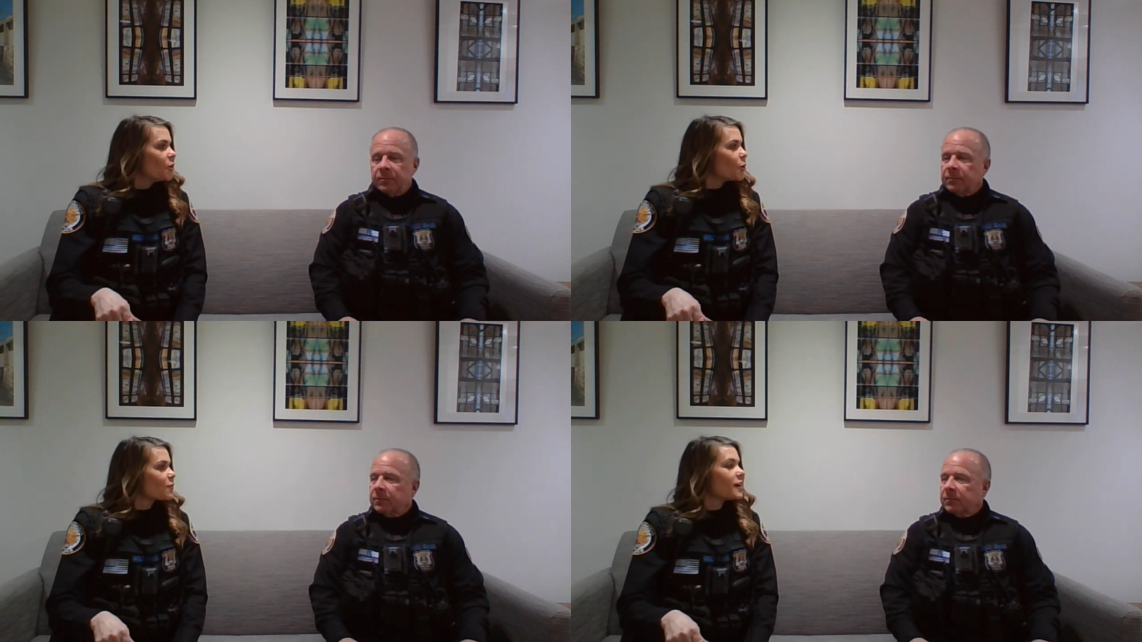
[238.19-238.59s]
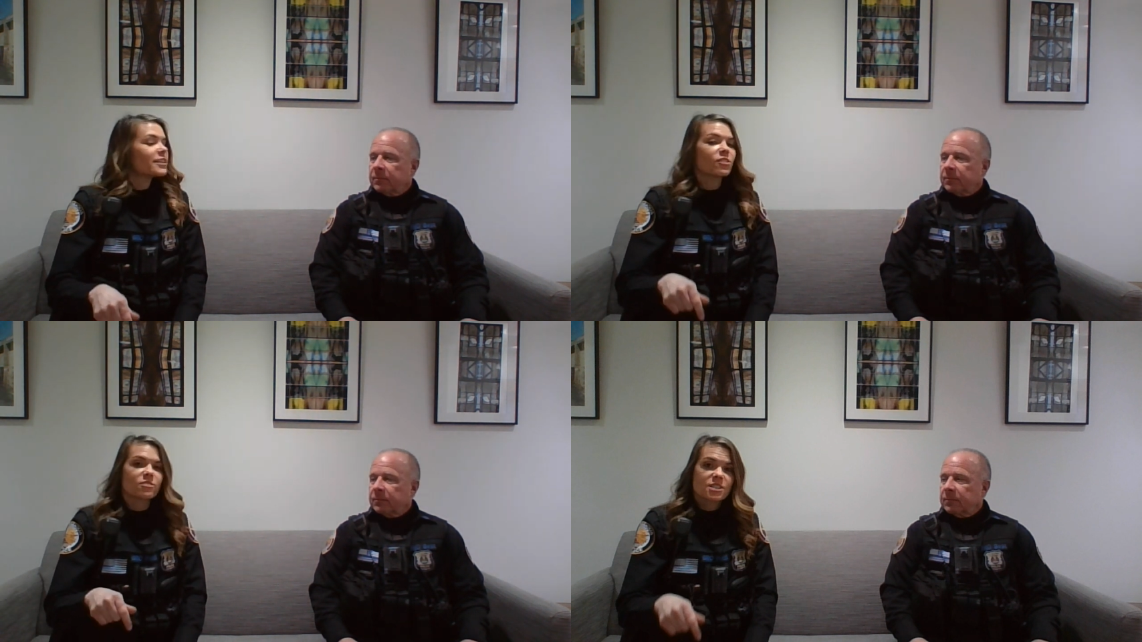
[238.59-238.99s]
Speaker 1: Or if I
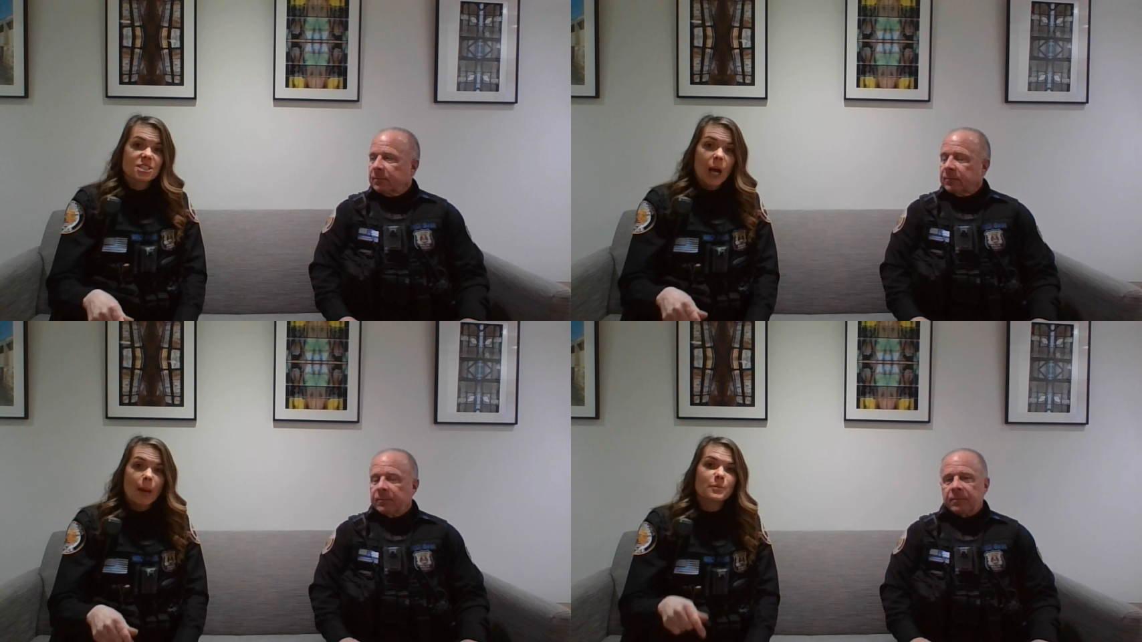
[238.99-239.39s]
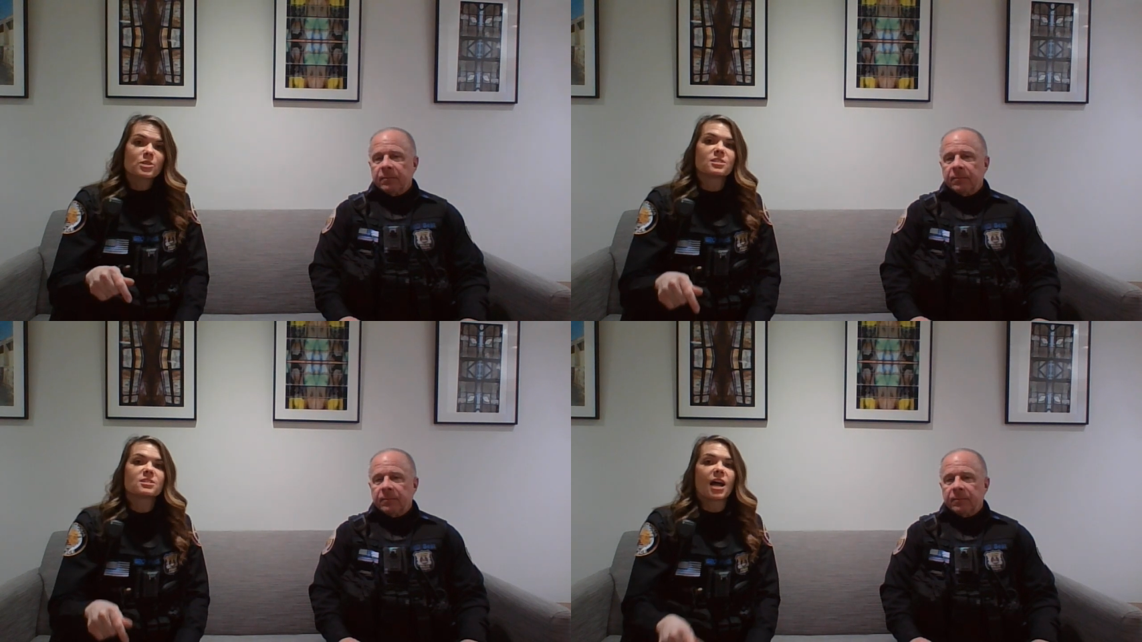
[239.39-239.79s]
tell her to stop,
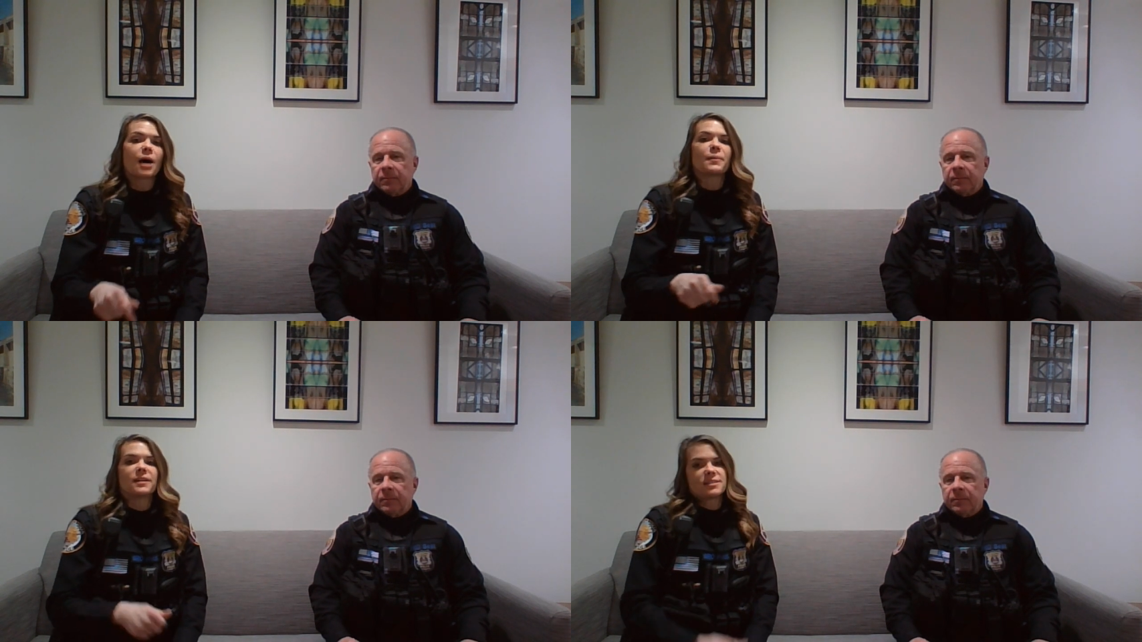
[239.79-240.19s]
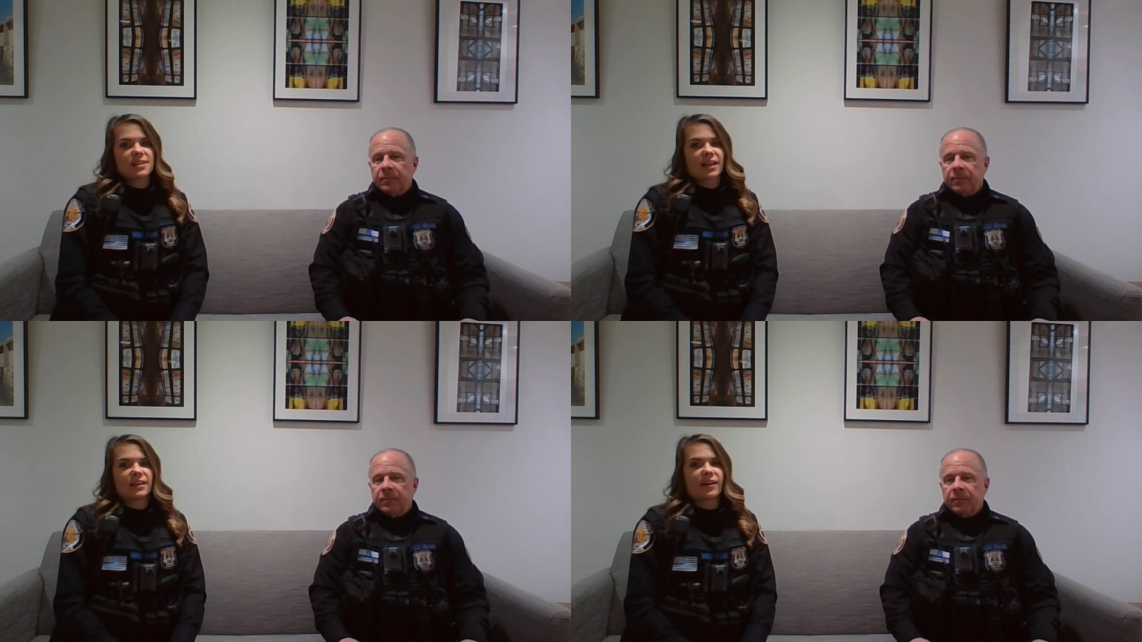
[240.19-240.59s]
she'll stop and
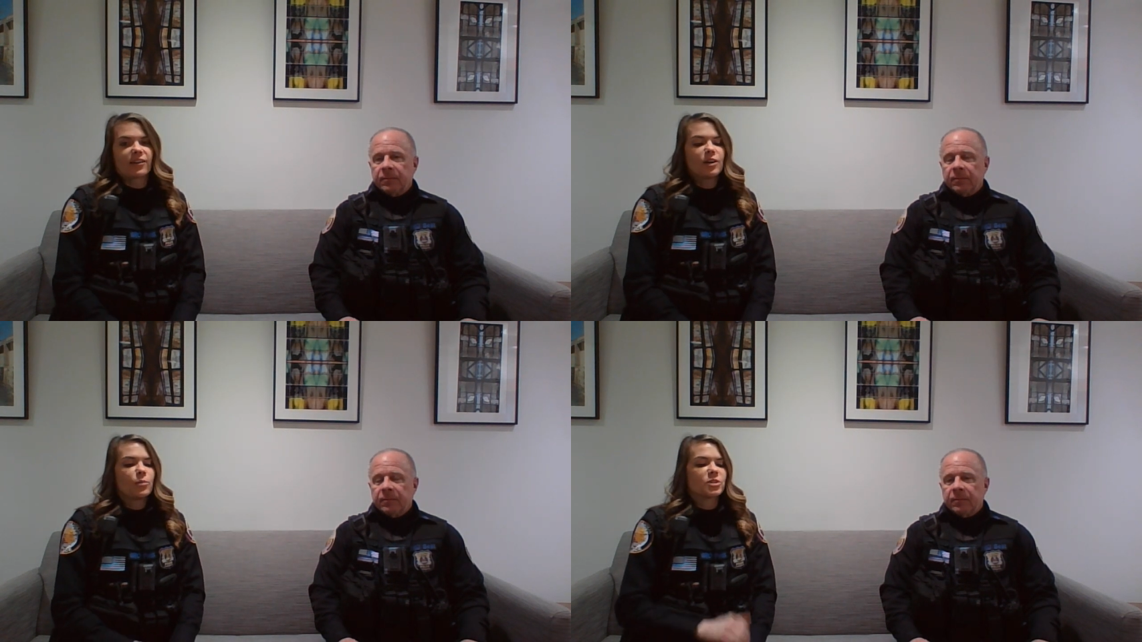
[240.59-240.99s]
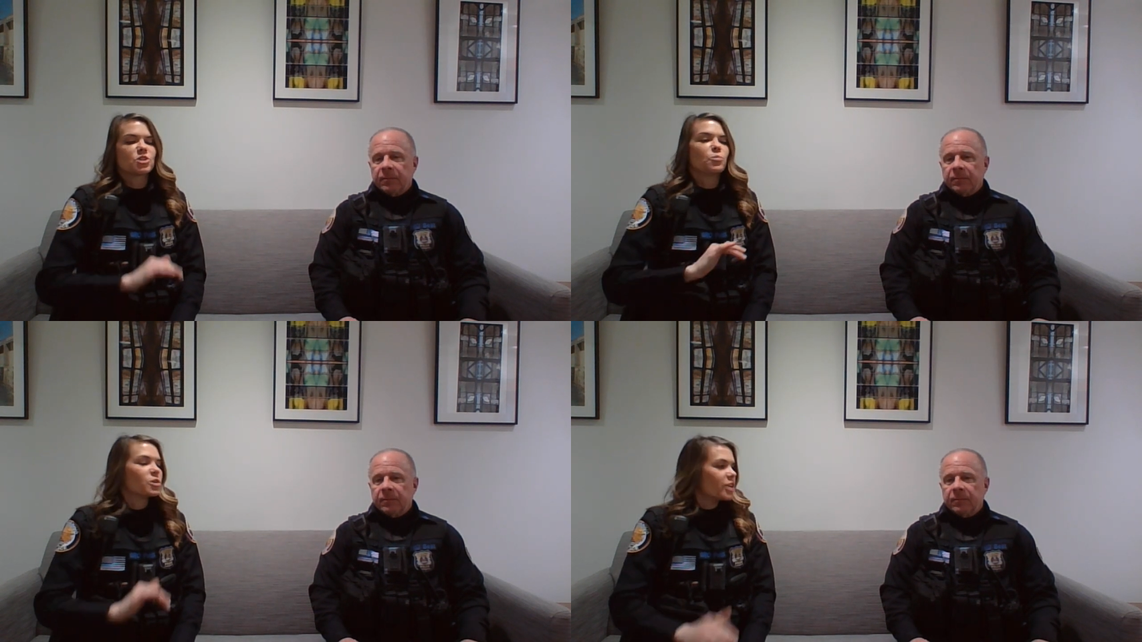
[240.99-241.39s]
stand there. But
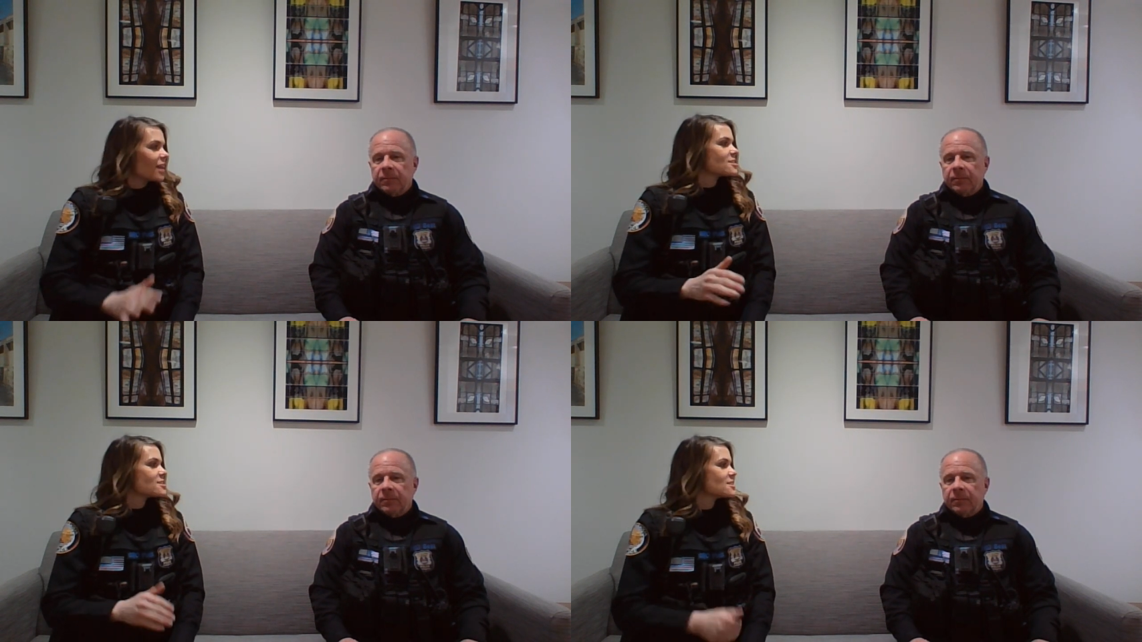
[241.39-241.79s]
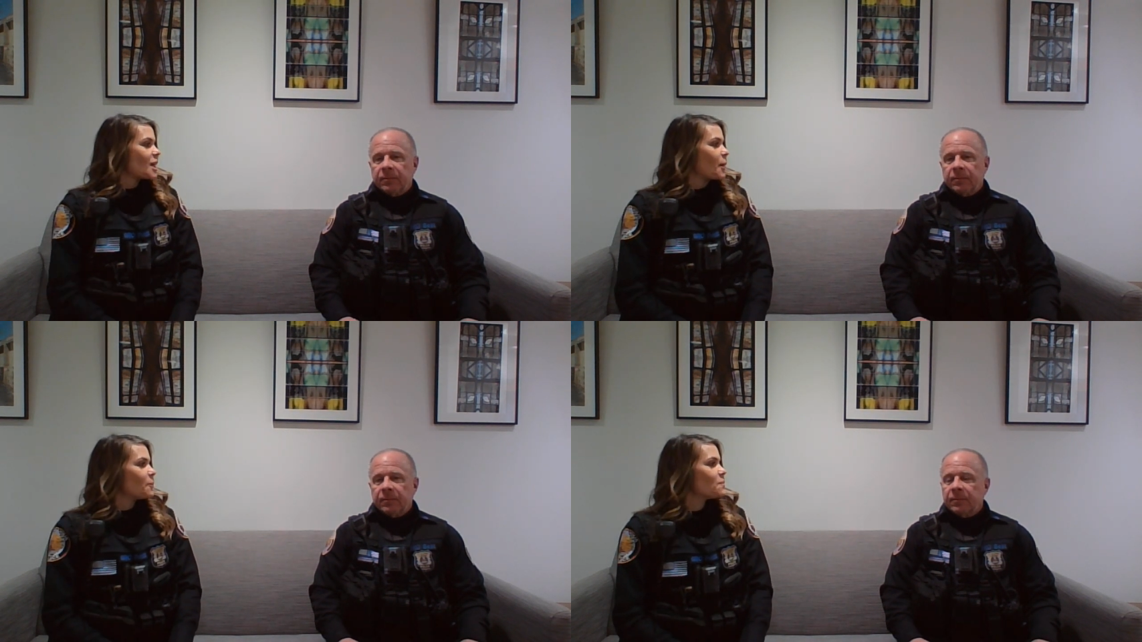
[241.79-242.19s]
she will not listen to
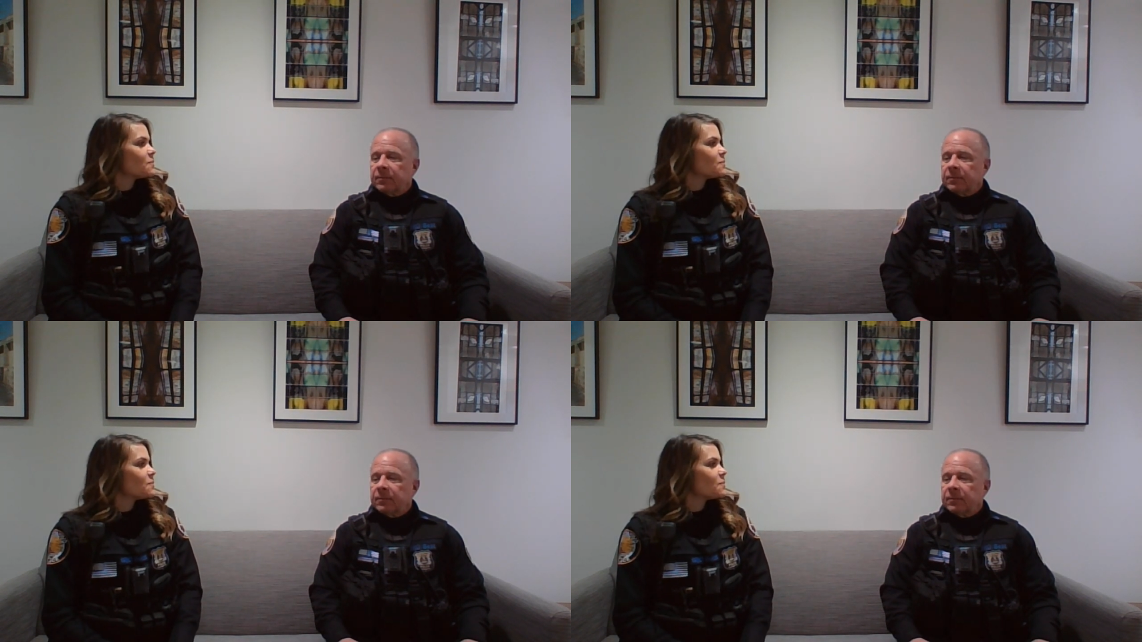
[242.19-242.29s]
them.